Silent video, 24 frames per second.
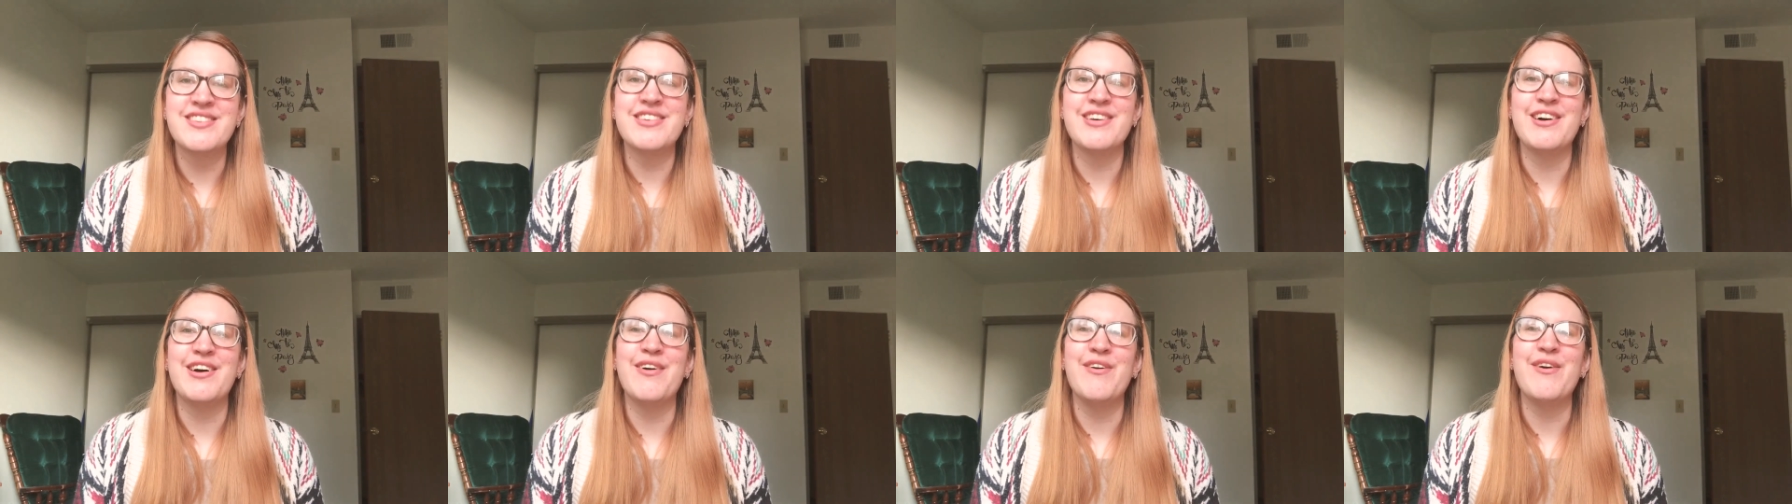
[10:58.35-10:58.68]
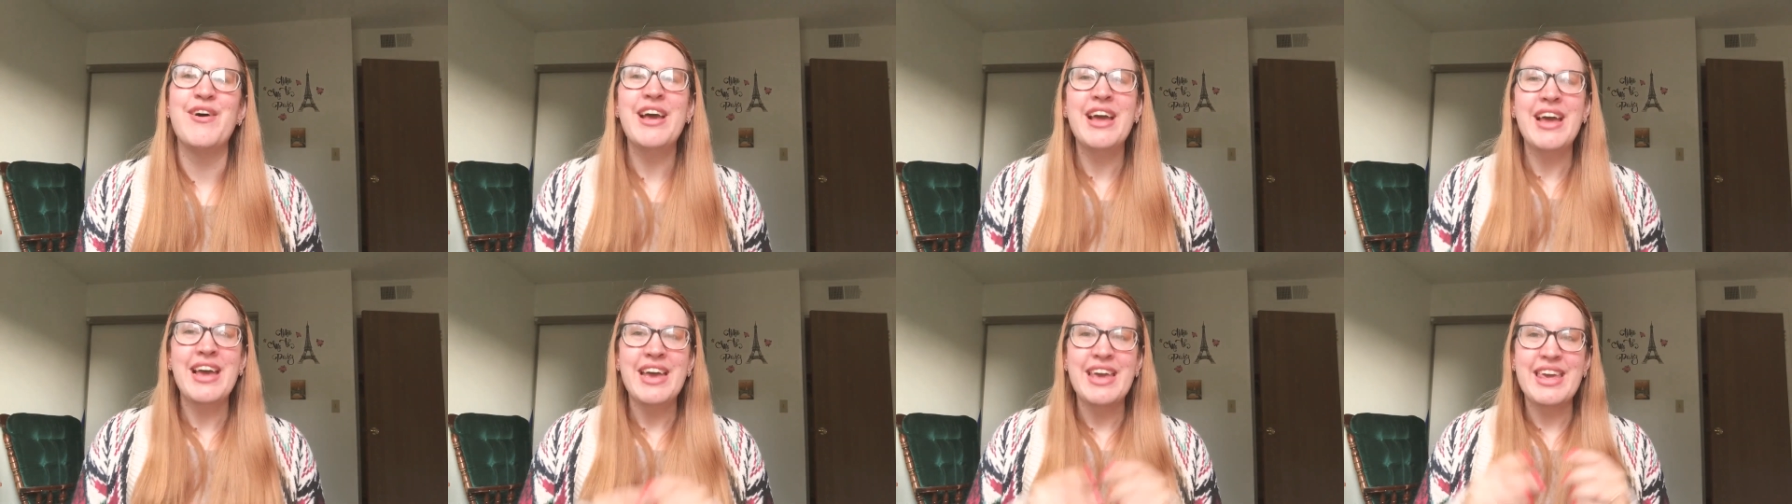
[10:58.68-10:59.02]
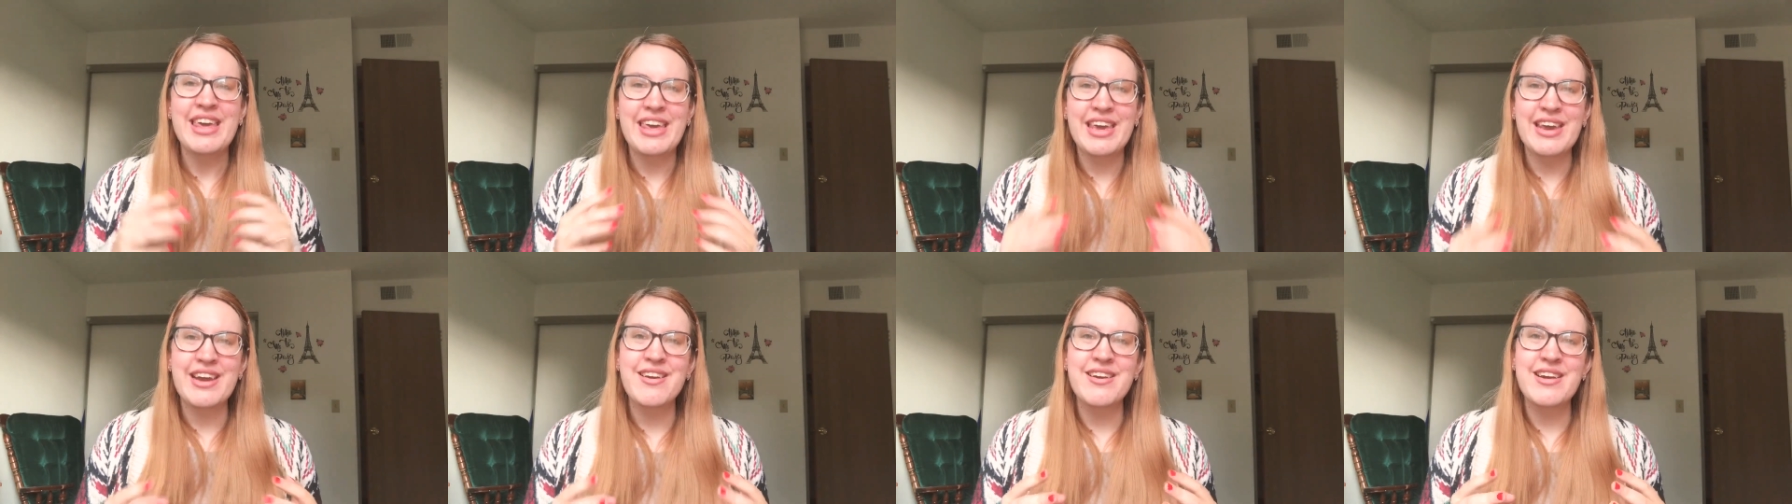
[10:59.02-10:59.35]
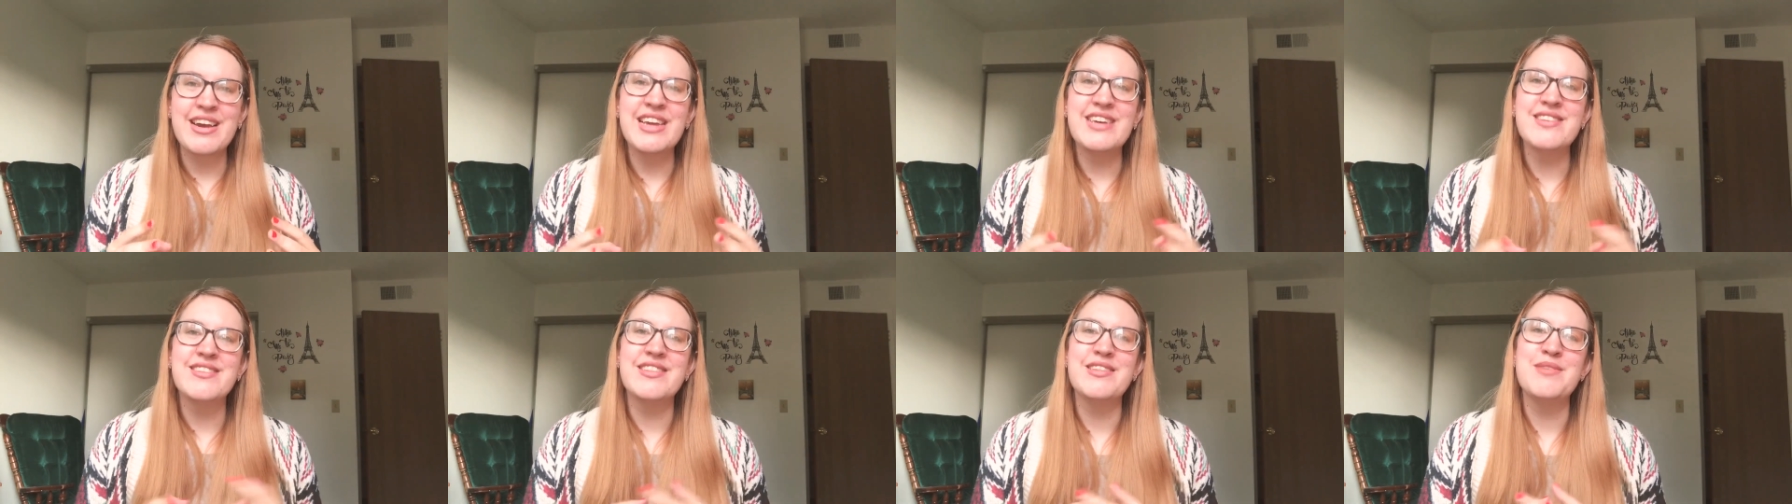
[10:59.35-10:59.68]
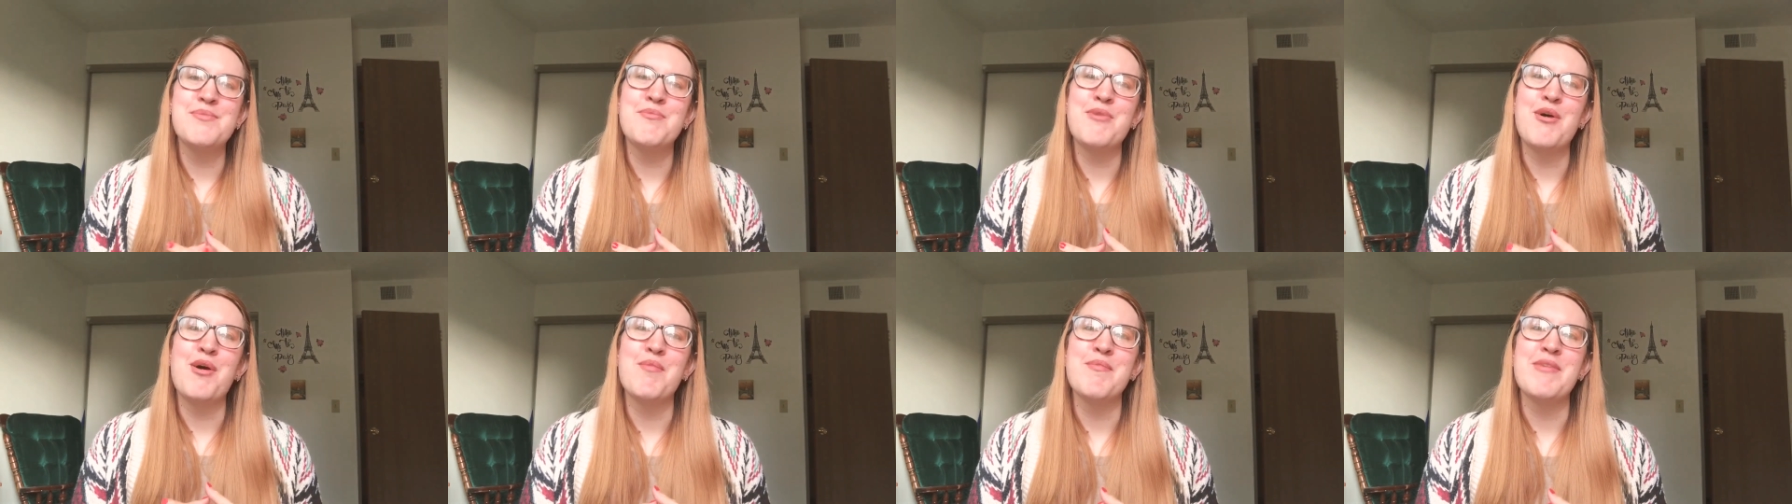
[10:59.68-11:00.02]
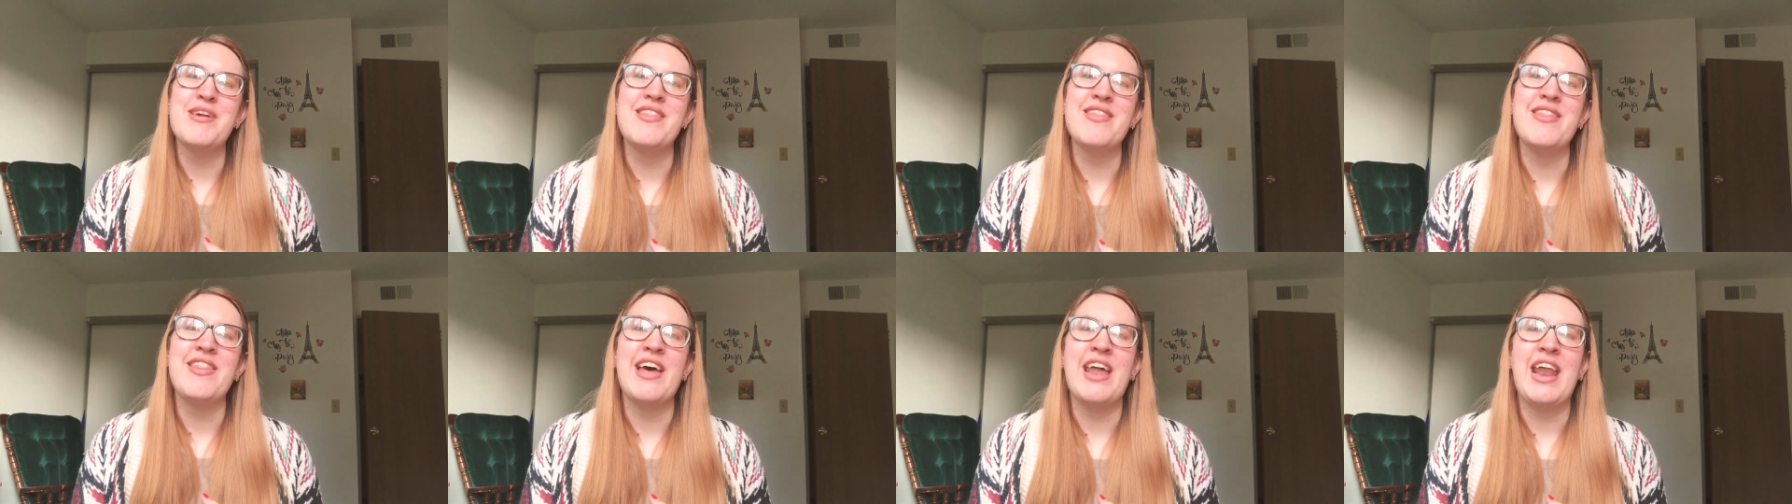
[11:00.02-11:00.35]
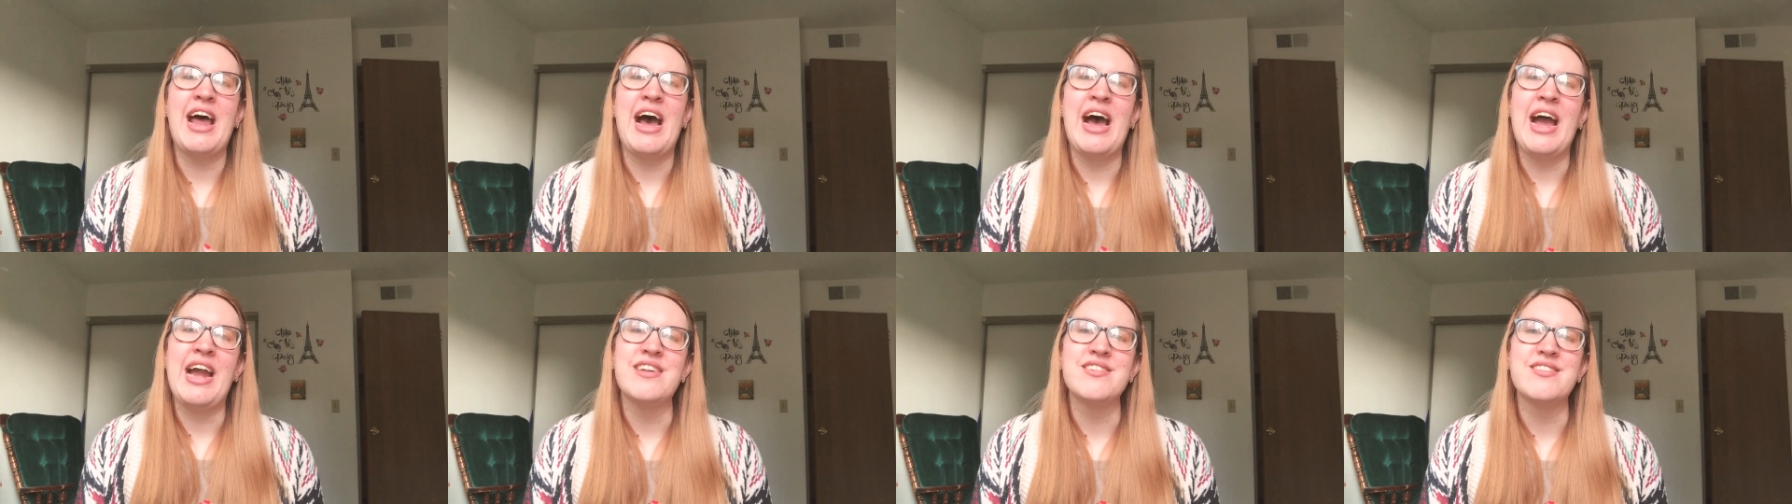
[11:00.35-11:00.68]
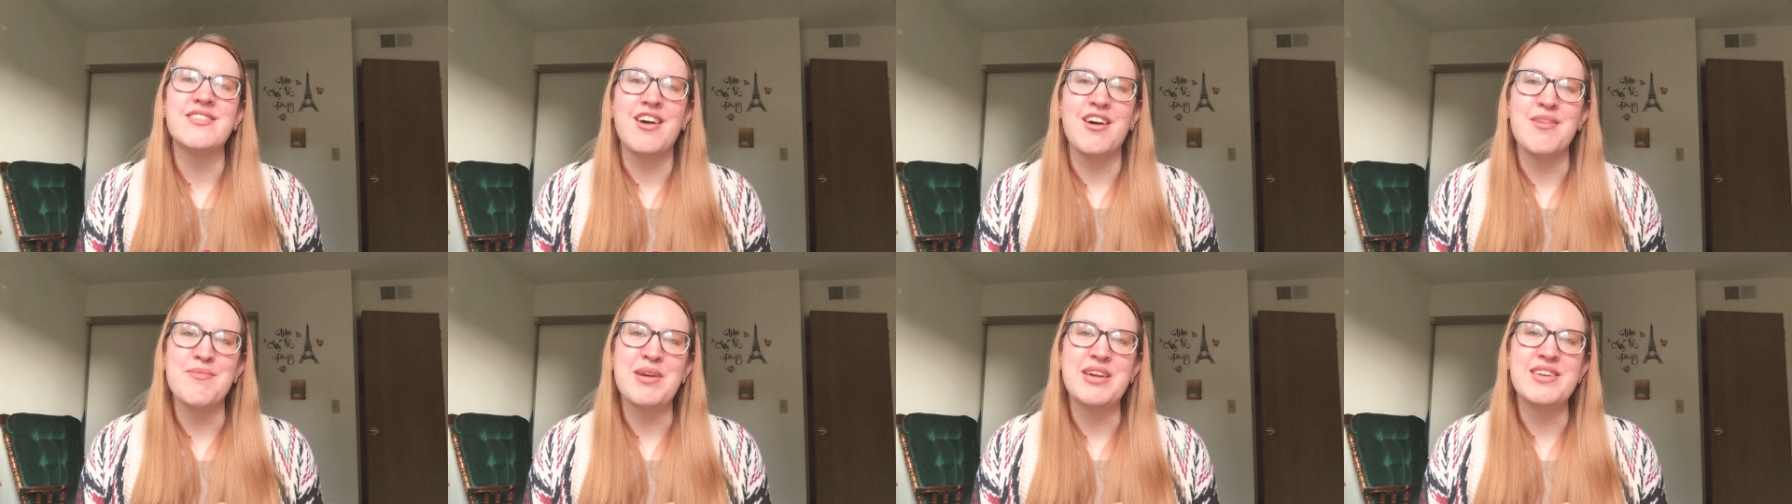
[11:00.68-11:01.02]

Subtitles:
So here is the moment that I saw